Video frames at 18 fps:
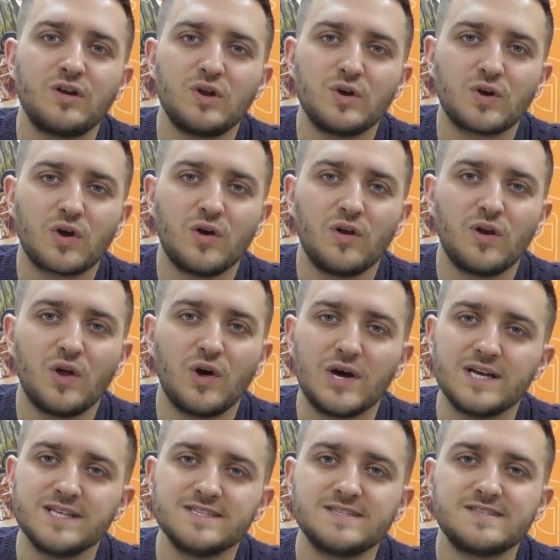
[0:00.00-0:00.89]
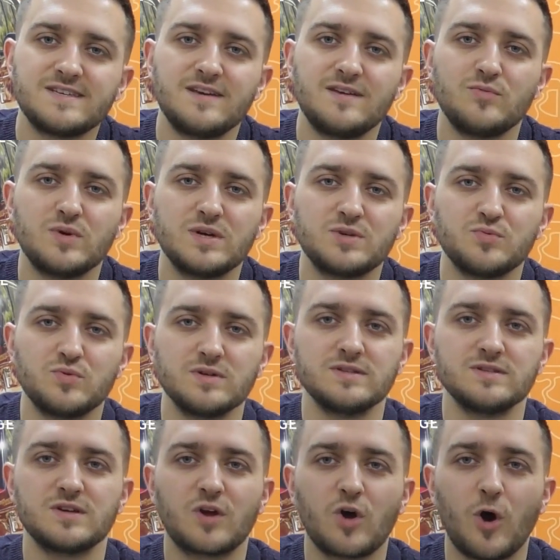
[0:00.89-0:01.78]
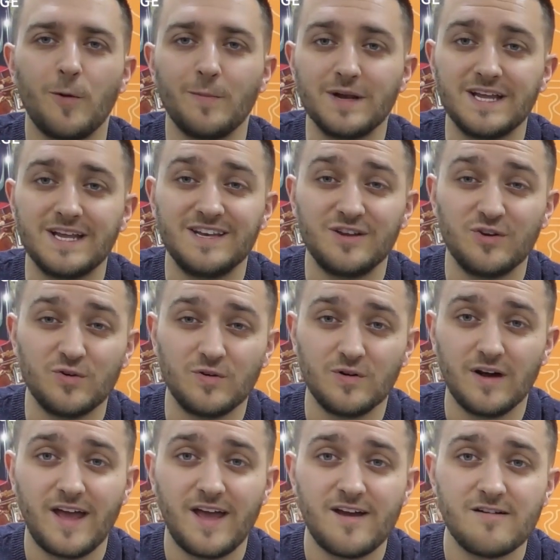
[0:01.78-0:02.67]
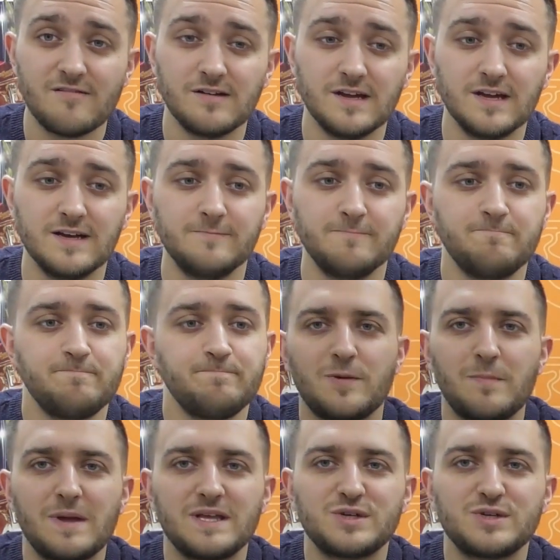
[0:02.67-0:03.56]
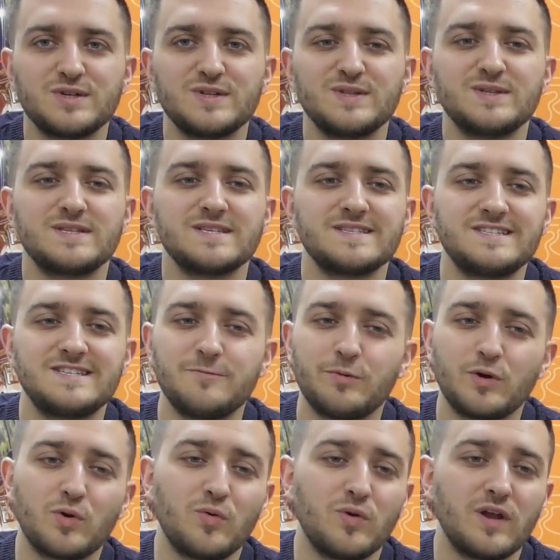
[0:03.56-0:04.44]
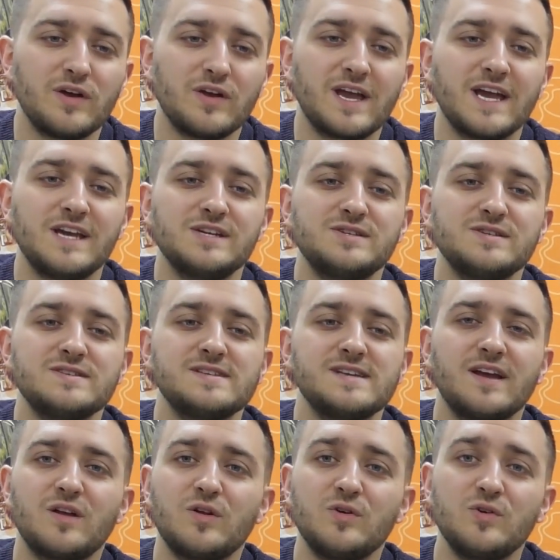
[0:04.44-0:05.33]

have a look online, see which ones are common in your area. As I mentioned, typical locations